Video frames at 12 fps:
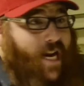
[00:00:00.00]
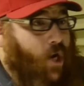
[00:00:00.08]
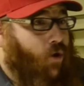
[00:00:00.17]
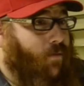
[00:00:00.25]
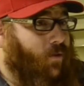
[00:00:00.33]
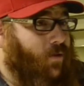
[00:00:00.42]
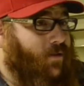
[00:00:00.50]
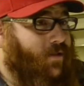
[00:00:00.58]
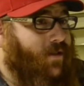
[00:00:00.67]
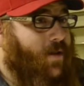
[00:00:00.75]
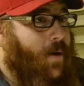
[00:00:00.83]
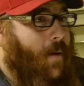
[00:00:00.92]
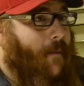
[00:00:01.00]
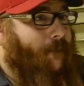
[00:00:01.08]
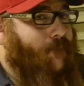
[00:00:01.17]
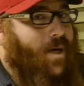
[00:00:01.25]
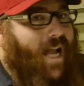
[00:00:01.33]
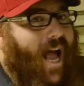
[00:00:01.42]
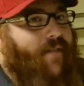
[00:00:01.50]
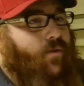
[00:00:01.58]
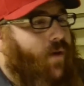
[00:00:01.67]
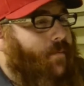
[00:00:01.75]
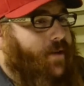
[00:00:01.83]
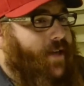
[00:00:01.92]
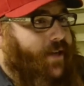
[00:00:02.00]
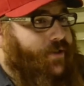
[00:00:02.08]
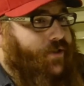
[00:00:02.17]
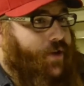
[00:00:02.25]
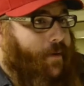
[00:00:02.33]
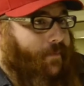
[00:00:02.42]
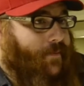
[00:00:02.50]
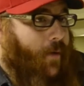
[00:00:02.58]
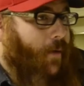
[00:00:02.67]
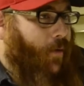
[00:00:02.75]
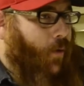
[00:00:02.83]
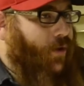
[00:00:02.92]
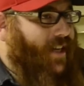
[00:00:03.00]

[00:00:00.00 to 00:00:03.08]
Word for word: terrible, but I have a reputation to uphold,